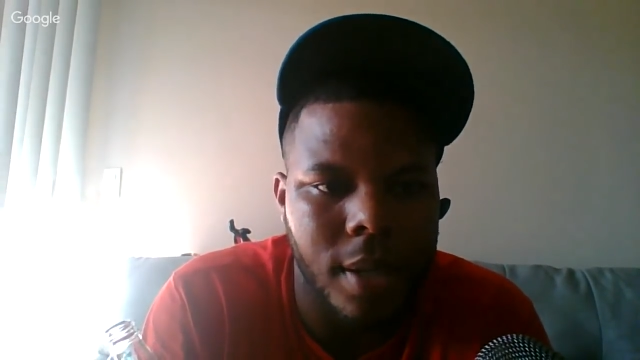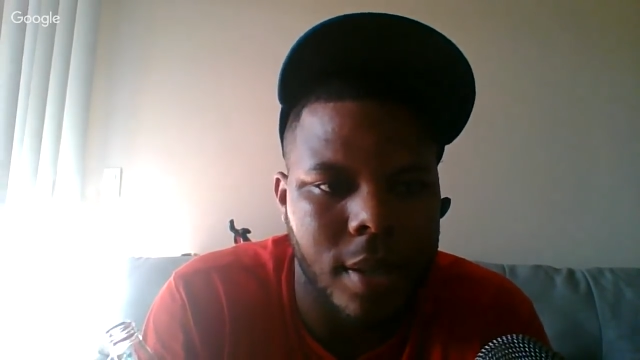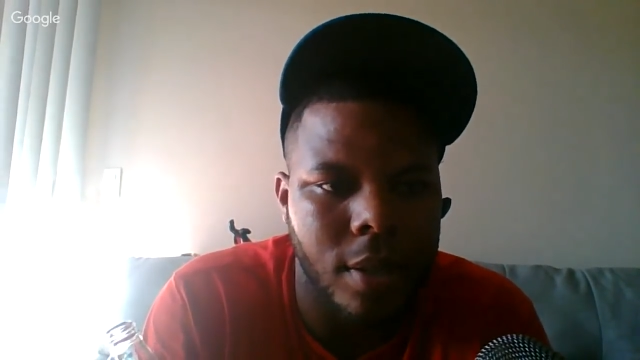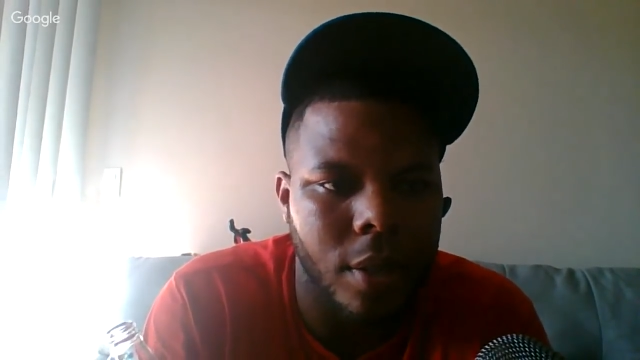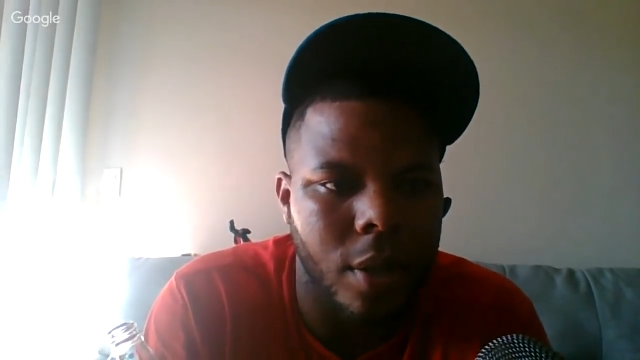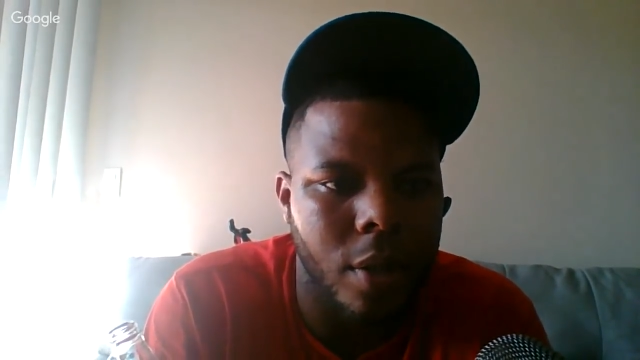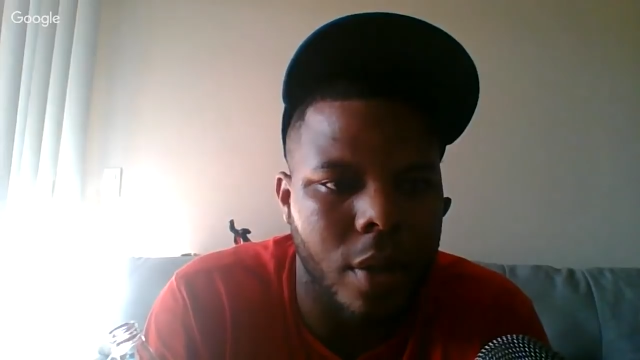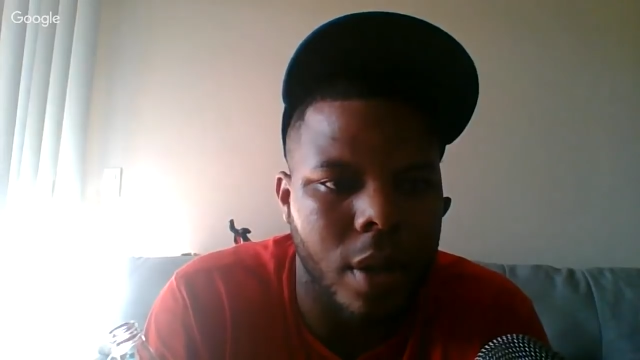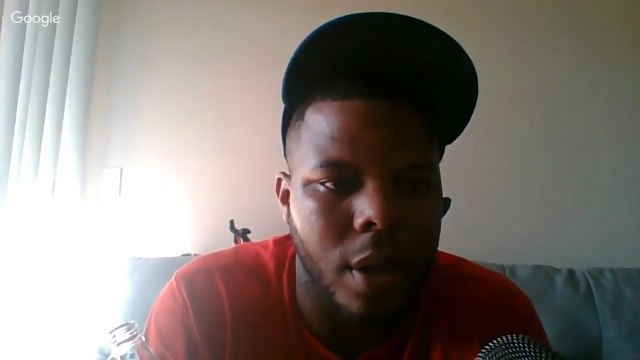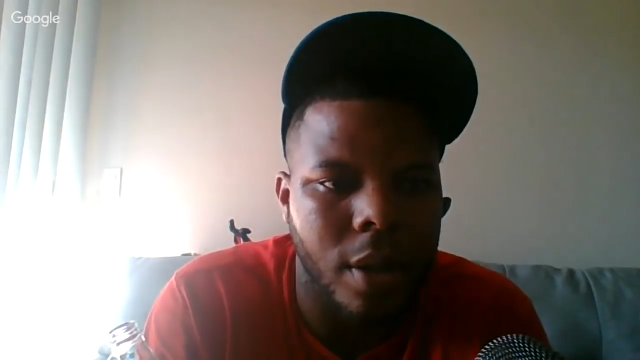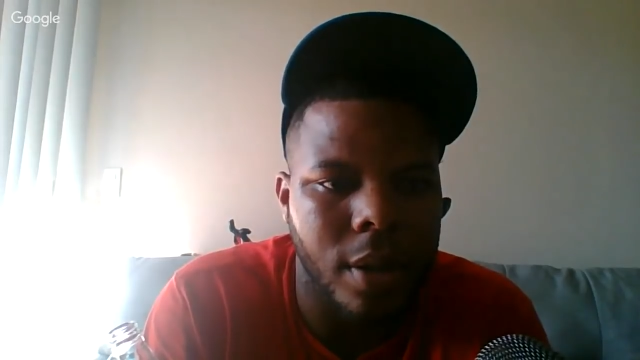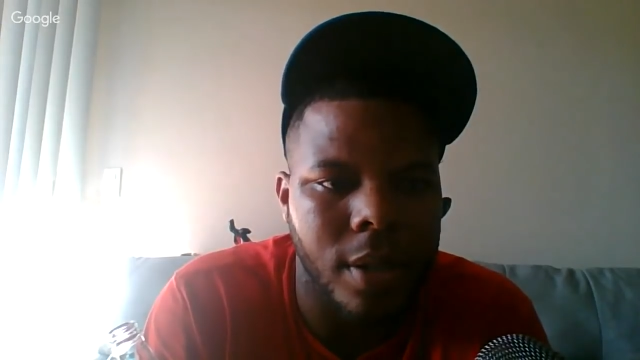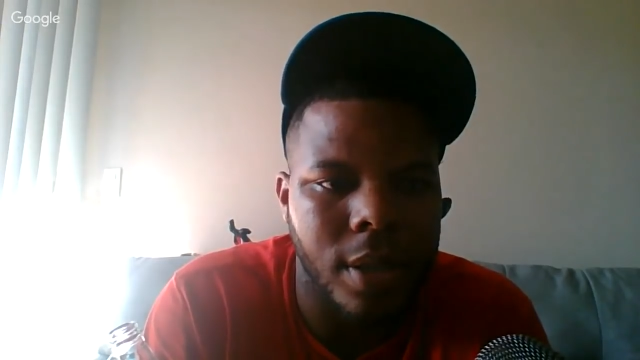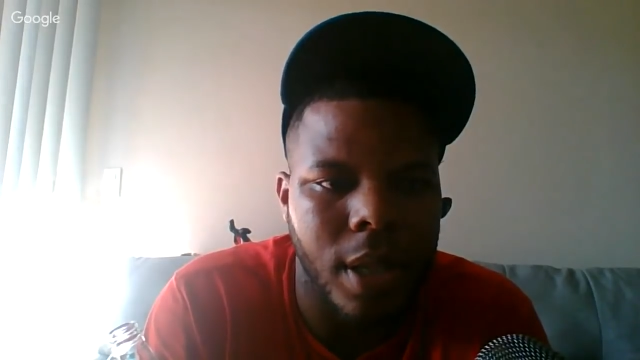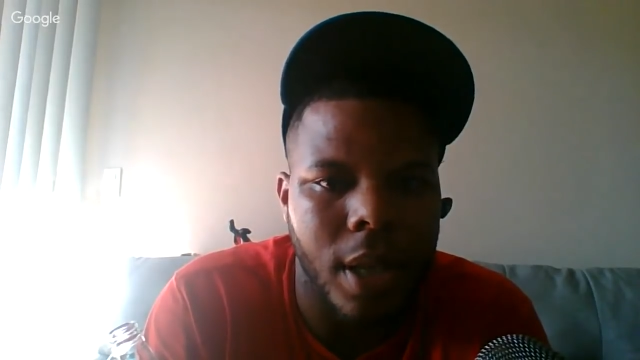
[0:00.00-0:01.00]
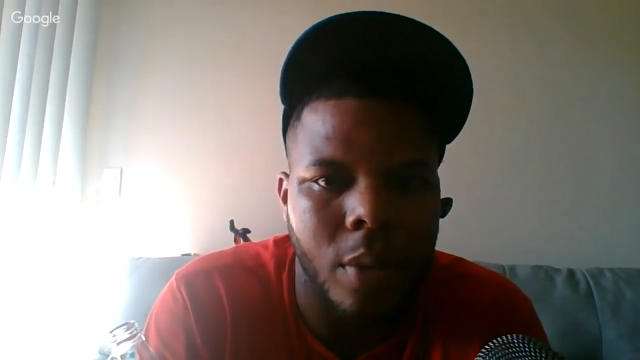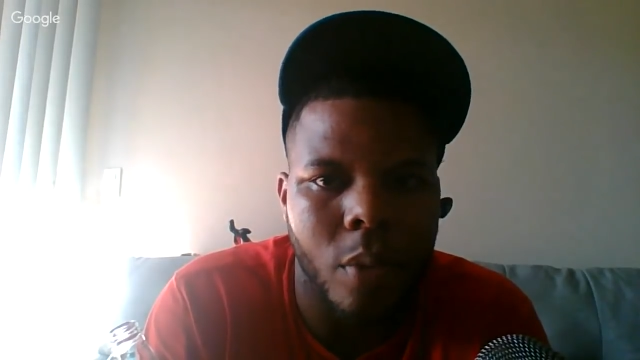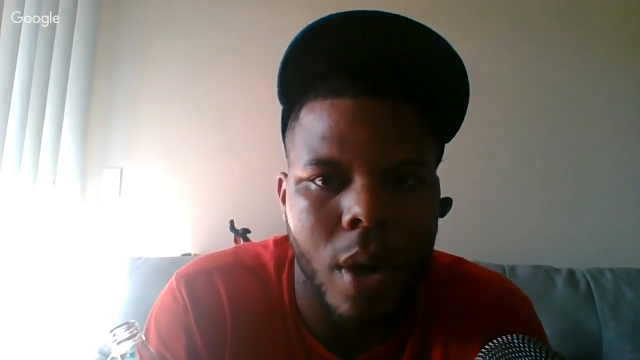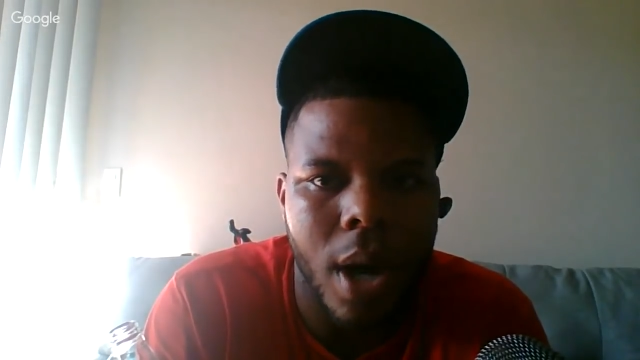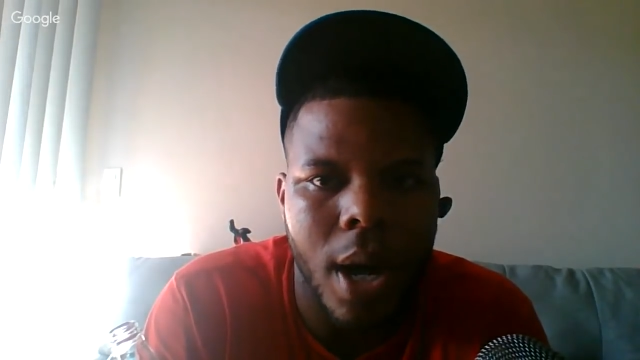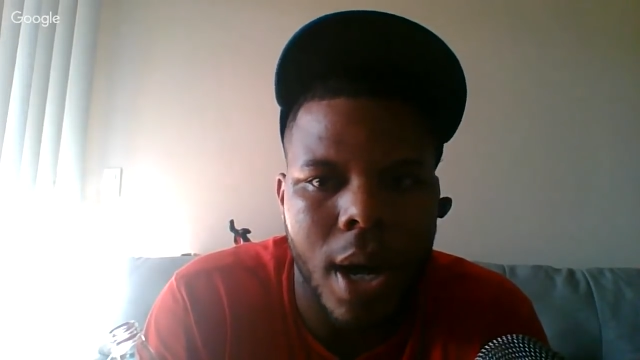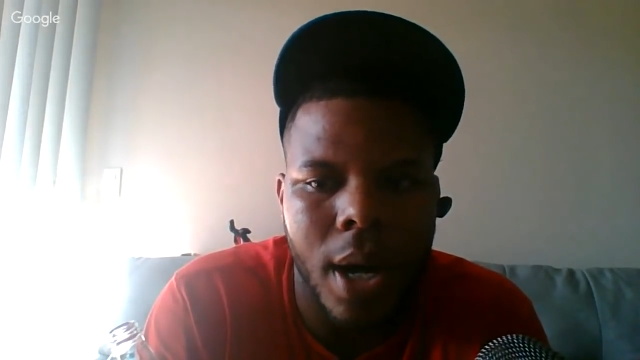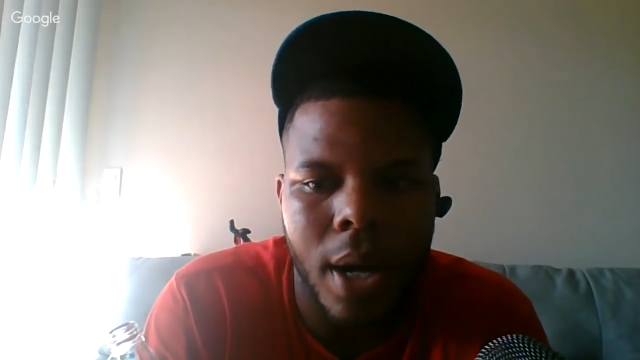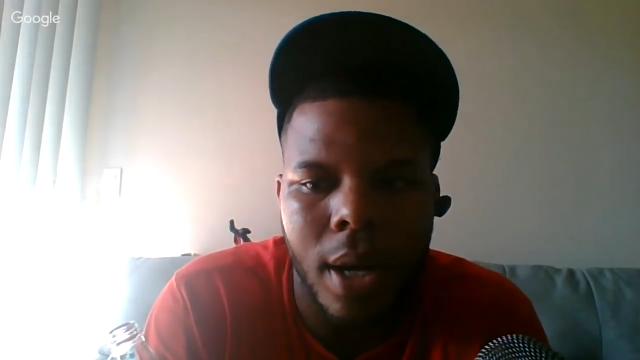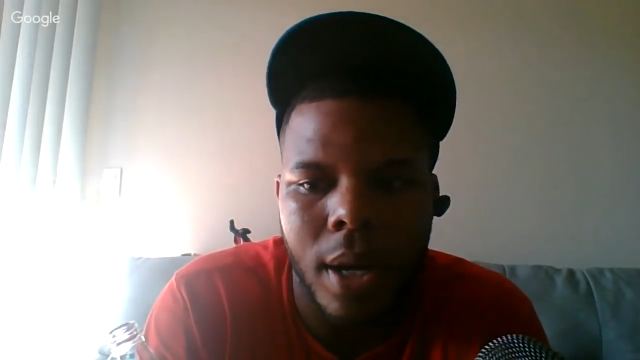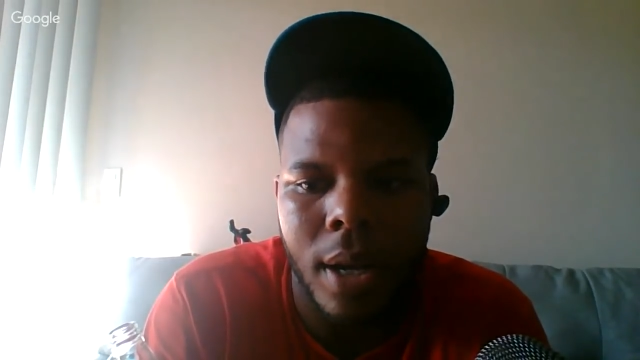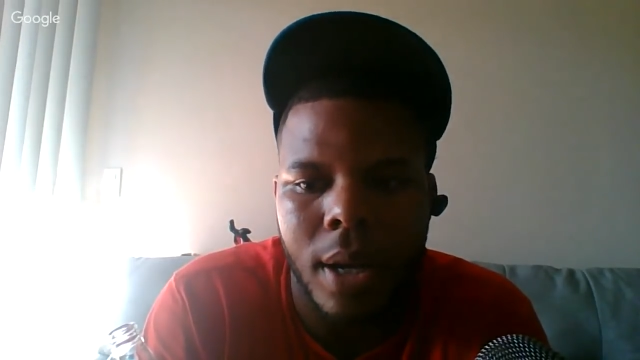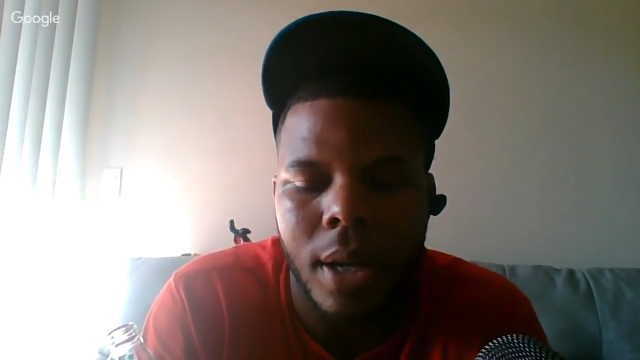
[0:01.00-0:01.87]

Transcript: still don't understand why